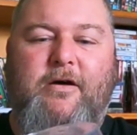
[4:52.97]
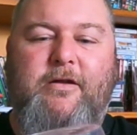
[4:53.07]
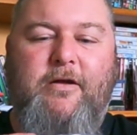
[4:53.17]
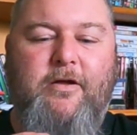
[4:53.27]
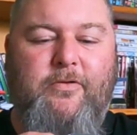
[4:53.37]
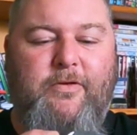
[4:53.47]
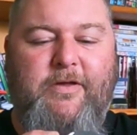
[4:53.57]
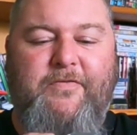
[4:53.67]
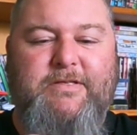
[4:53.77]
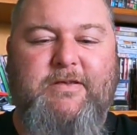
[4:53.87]
I don't know
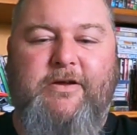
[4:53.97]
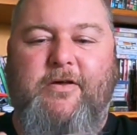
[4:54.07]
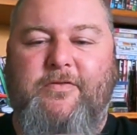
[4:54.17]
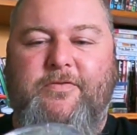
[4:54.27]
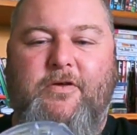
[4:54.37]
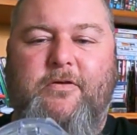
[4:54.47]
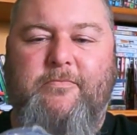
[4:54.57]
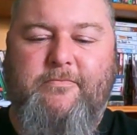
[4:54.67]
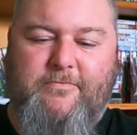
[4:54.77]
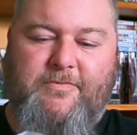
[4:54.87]
if it's like a
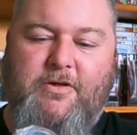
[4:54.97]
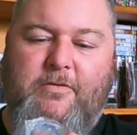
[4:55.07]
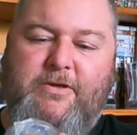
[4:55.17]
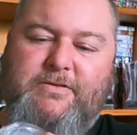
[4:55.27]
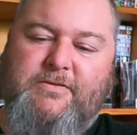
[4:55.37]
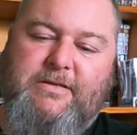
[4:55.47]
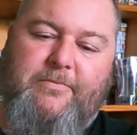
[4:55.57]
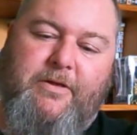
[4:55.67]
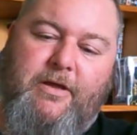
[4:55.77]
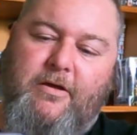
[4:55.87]
thermos or
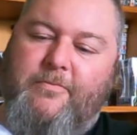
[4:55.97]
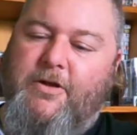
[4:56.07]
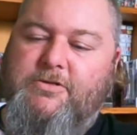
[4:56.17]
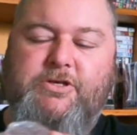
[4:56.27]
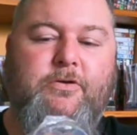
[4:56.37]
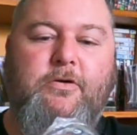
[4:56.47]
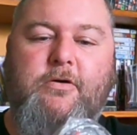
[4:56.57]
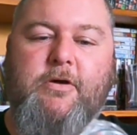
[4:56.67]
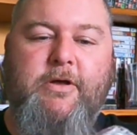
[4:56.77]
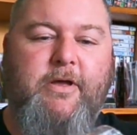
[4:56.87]
something, I'm not
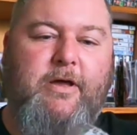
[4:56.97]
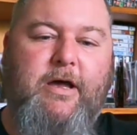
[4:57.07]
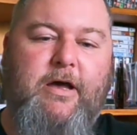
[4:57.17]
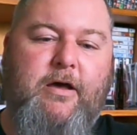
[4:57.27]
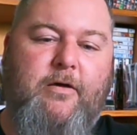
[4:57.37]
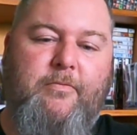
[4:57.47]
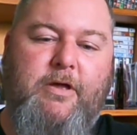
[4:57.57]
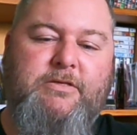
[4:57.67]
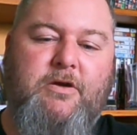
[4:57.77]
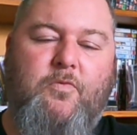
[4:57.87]
sure,
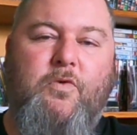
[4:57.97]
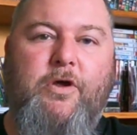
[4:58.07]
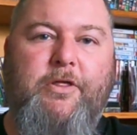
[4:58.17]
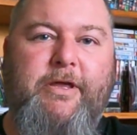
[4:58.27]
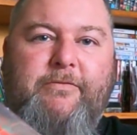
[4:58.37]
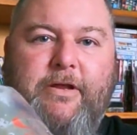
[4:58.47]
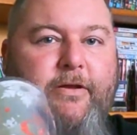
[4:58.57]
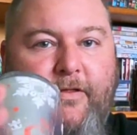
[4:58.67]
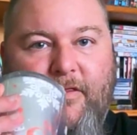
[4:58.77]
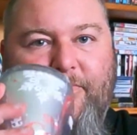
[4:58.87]
It's got Whirly
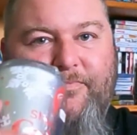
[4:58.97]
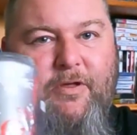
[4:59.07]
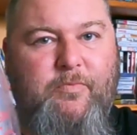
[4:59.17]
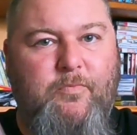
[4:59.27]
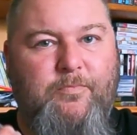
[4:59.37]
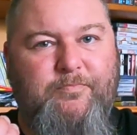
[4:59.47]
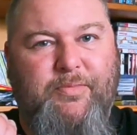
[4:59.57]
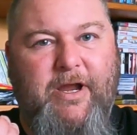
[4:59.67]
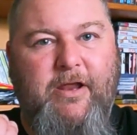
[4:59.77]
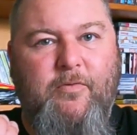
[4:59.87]
written on the
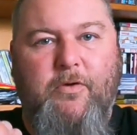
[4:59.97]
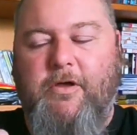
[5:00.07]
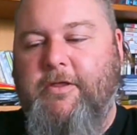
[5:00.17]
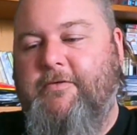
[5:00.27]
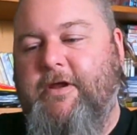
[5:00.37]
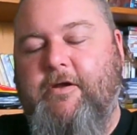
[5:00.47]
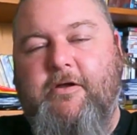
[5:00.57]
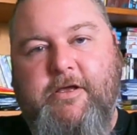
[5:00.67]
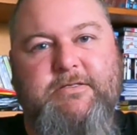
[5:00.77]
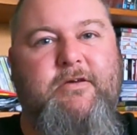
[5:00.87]
brand Whirly written
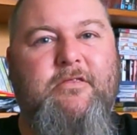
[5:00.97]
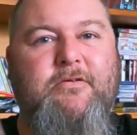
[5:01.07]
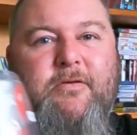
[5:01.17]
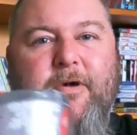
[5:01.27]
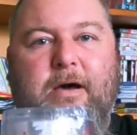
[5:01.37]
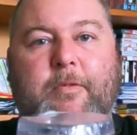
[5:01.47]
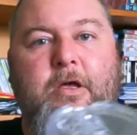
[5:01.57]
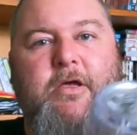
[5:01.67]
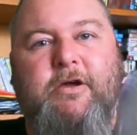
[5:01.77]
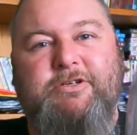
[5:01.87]
on it, so I looked them up.
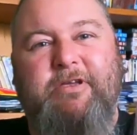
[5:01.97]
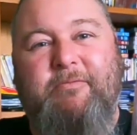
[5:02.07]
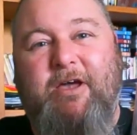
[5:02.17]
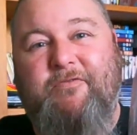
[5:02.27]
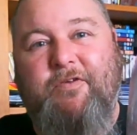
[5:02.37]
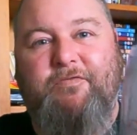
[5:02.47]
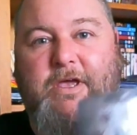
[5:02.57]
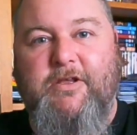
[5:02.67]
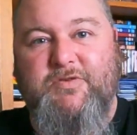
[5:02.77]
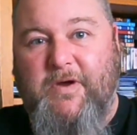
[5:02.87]
I should get about
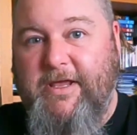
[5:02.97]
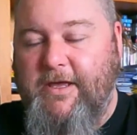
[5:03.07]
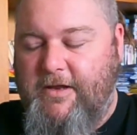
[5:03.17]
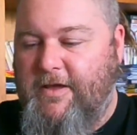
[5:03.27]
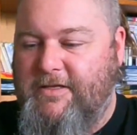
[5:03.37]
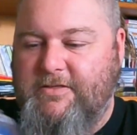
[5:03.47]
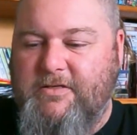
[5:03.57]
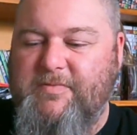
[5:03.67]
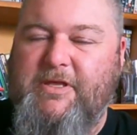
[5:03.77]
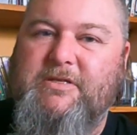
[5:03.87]
15 or 20 out of that, so I was a